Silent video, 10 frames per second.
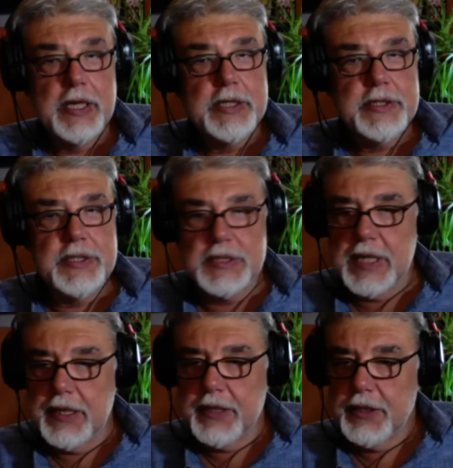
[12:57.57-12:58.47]
These
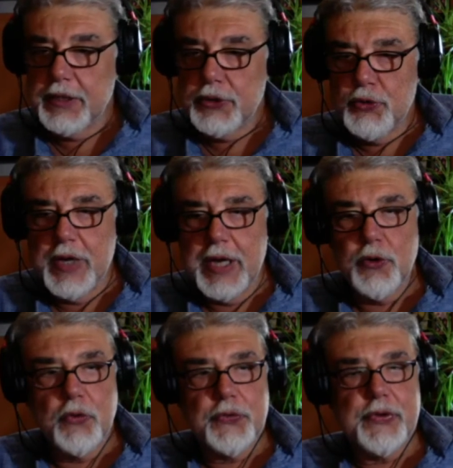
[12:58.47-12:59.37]
are
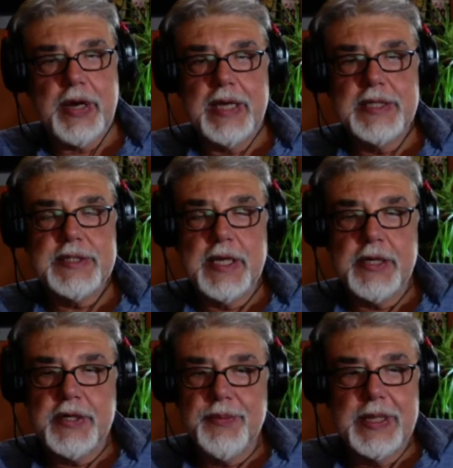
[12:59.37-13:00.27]
UN-authorized
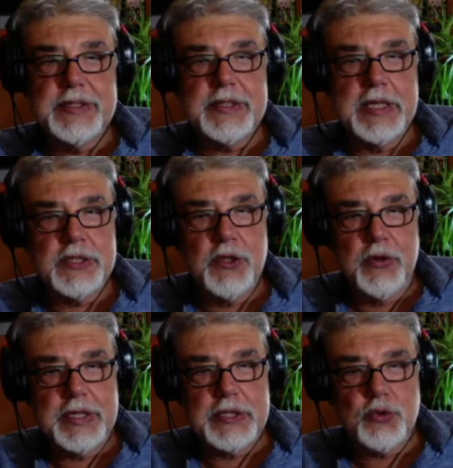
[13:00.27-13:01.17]
agreements. As long
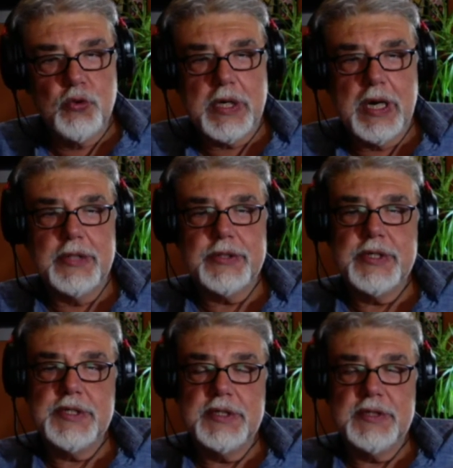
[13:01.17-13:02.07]
as two
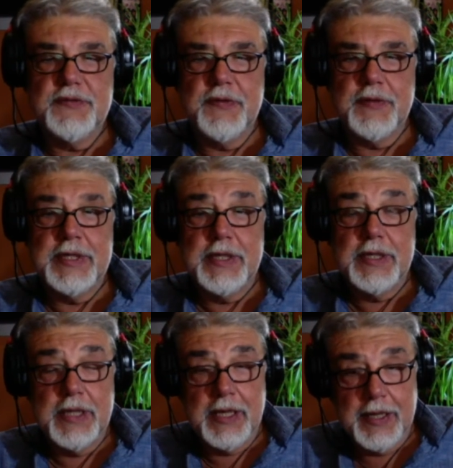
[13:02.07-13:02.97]
countries
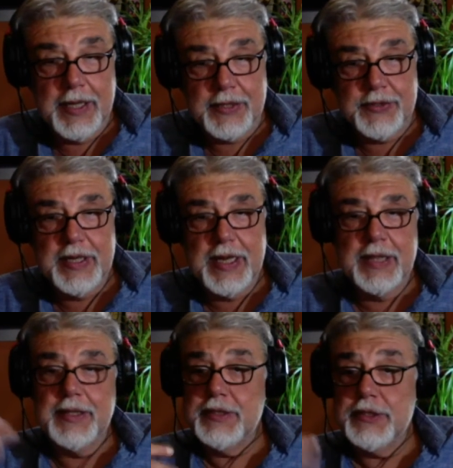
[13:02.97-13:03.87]
agree and there is